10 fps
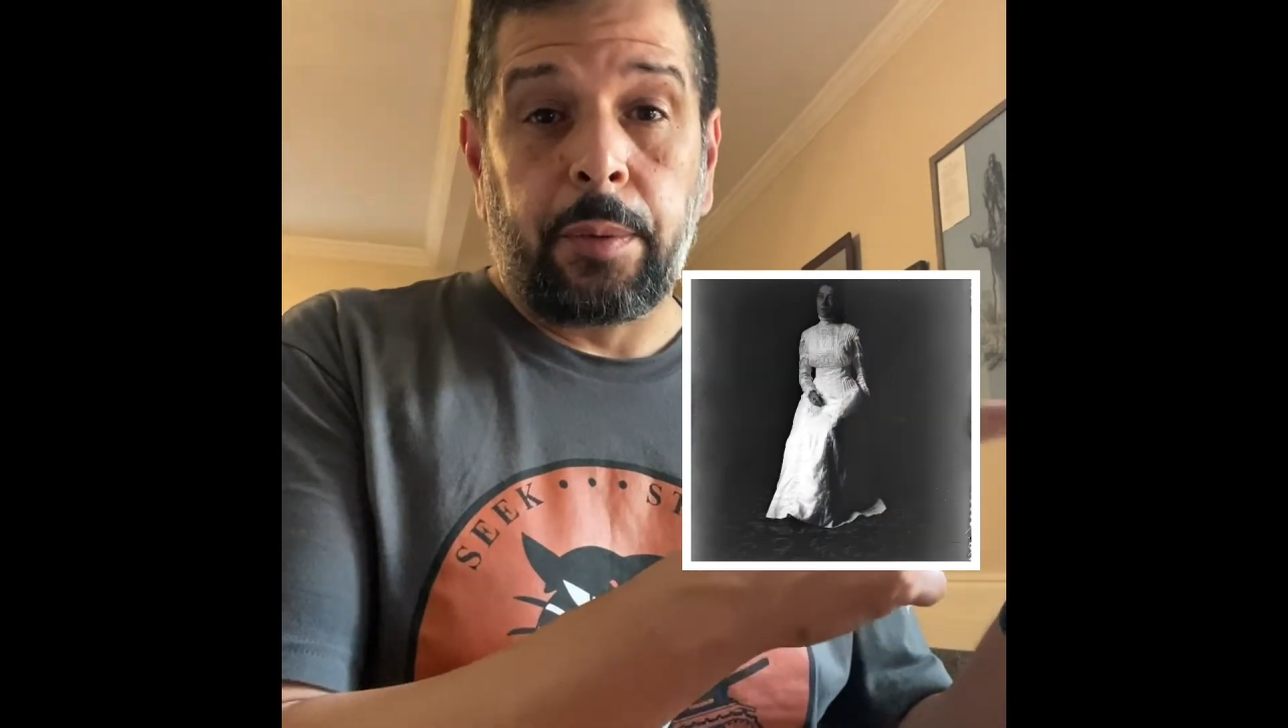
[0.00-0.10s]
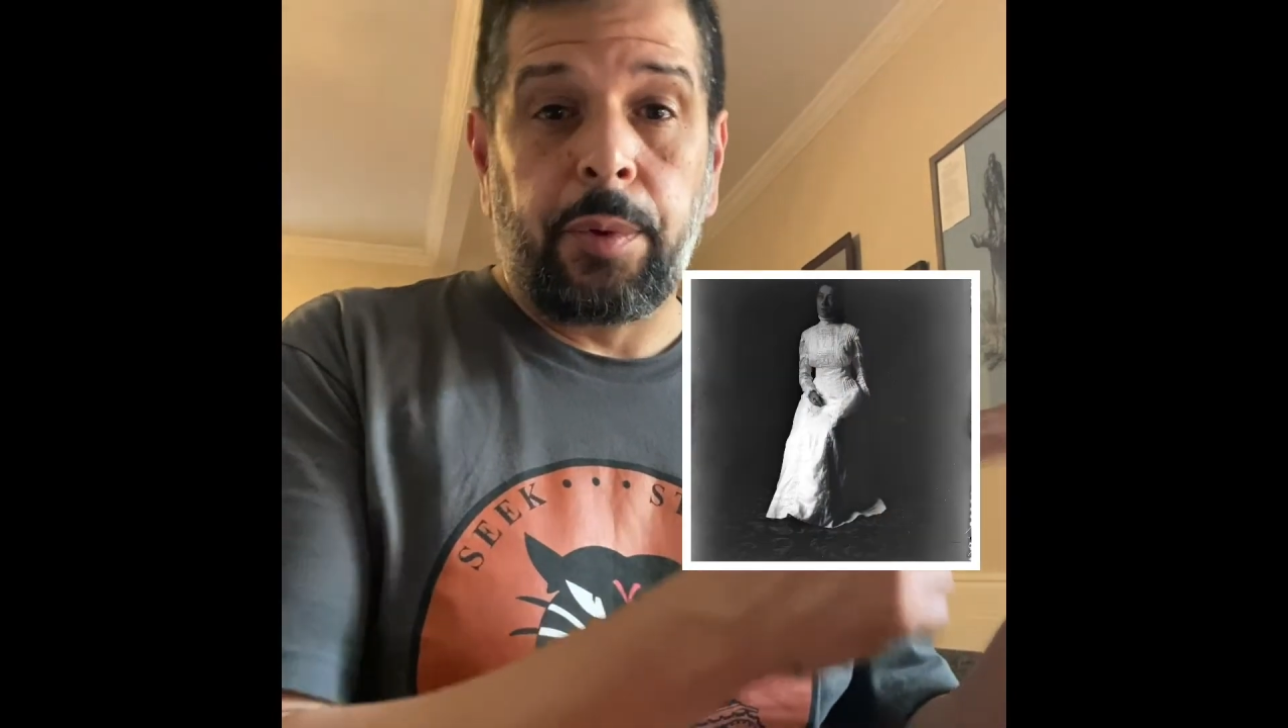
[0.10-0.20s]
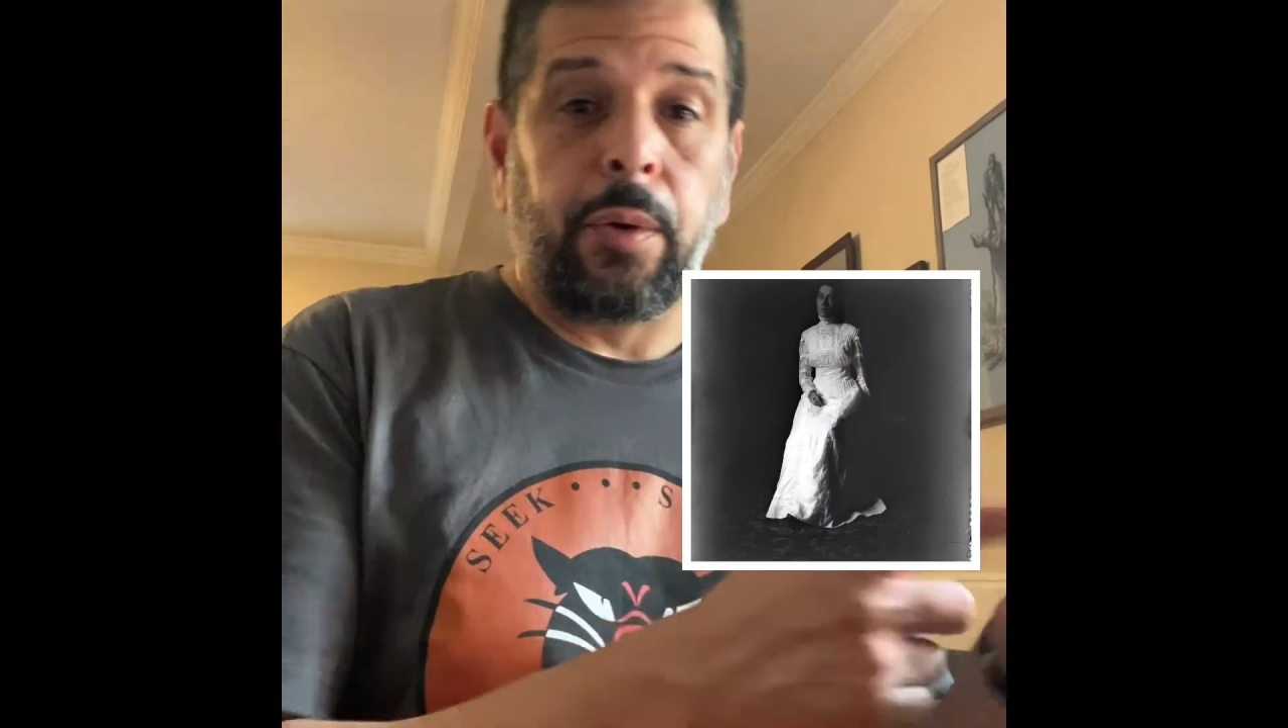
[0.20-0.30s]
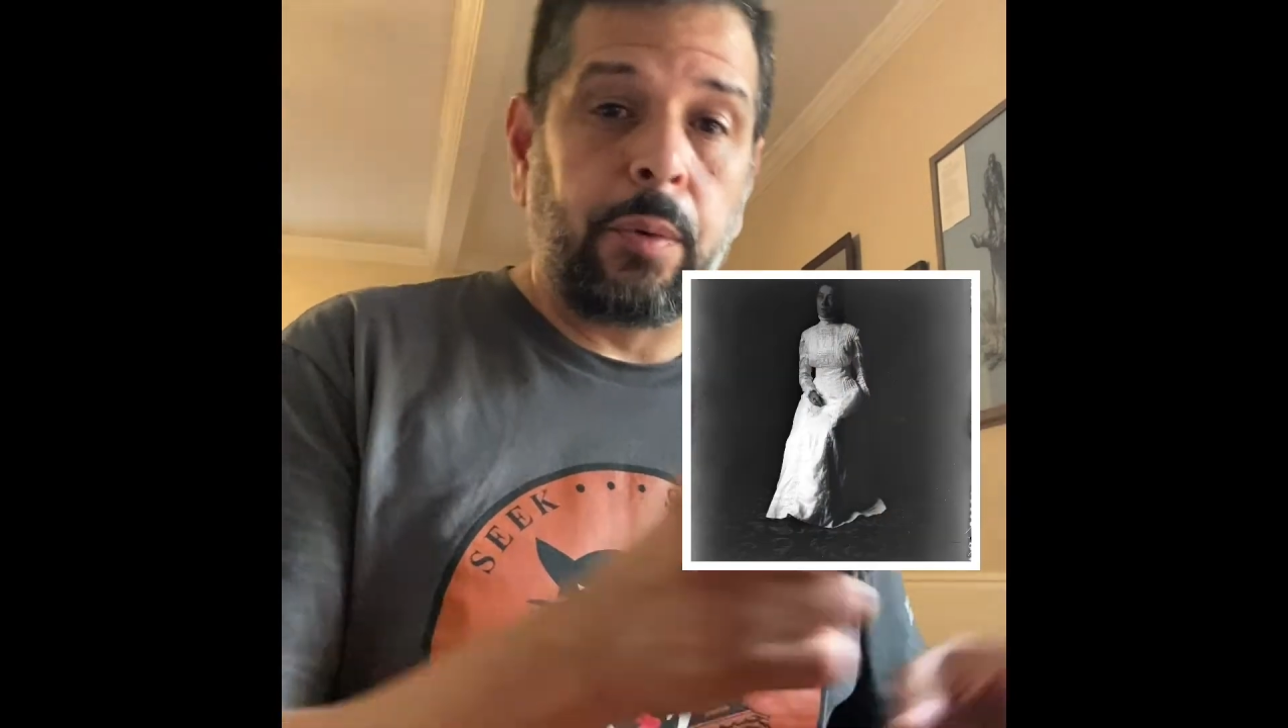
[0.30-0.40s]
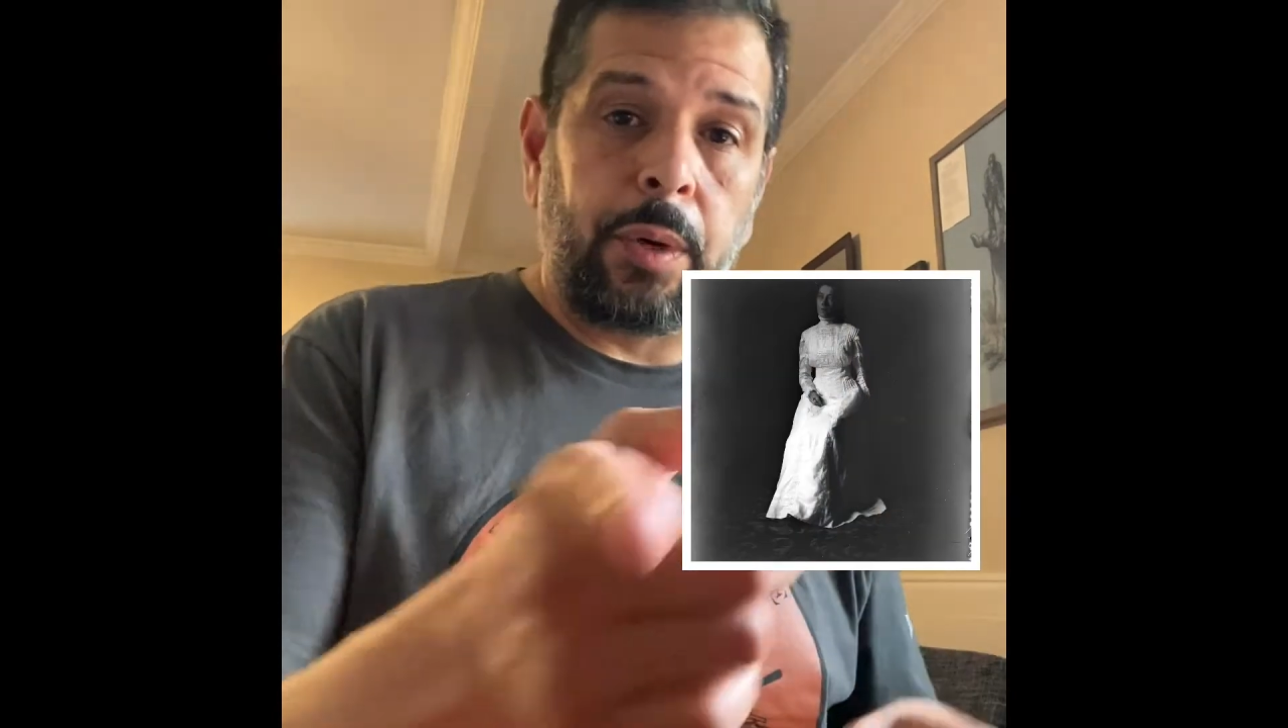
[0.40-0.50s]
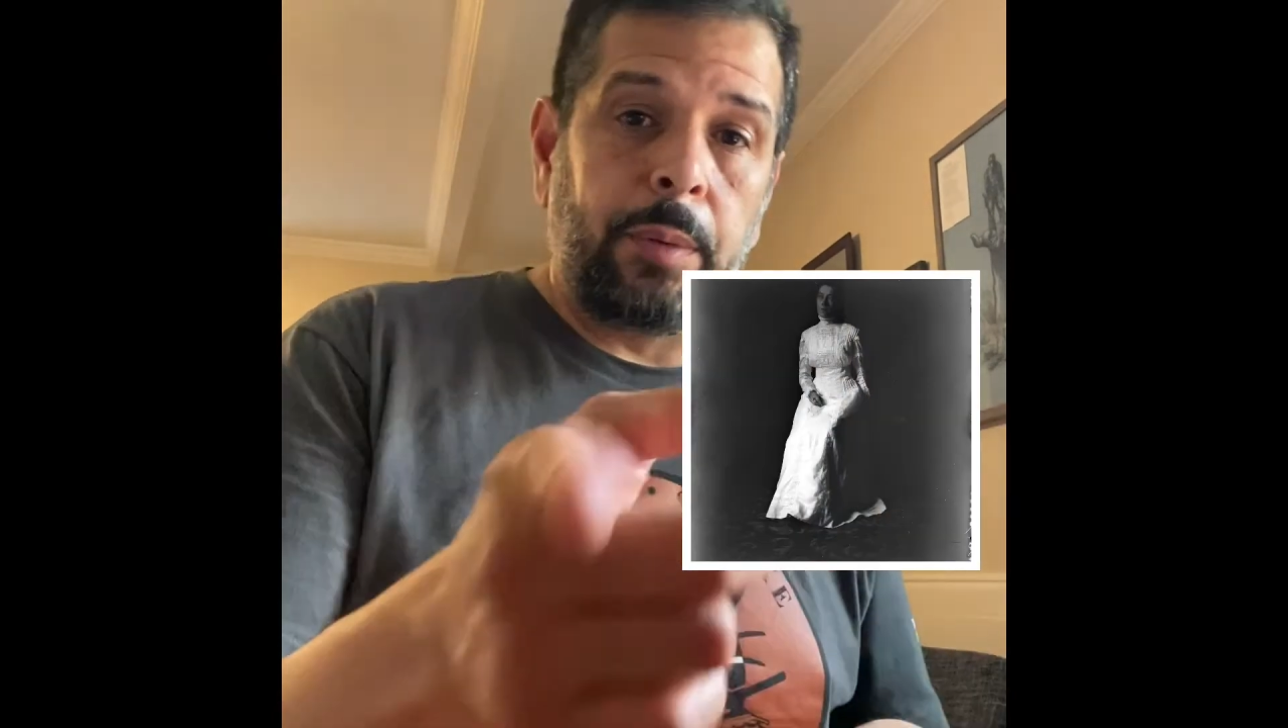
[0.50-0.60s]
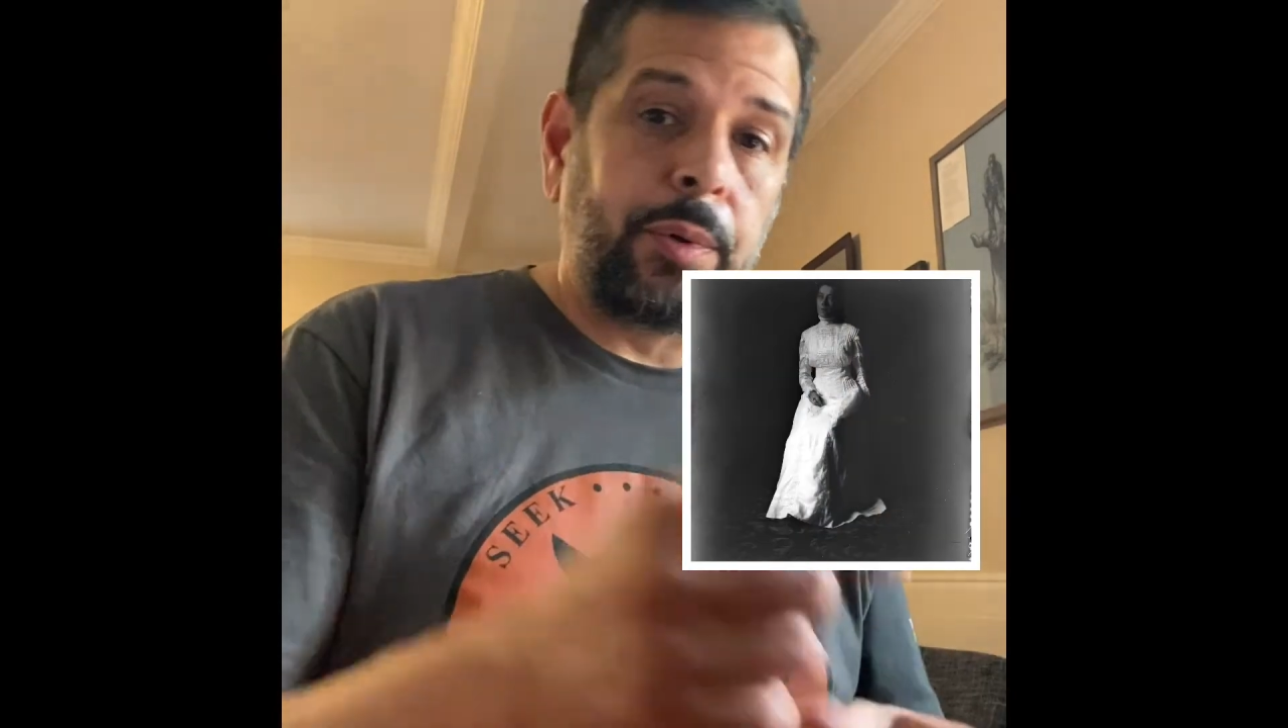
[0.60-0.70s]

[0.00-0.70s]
computer while I'm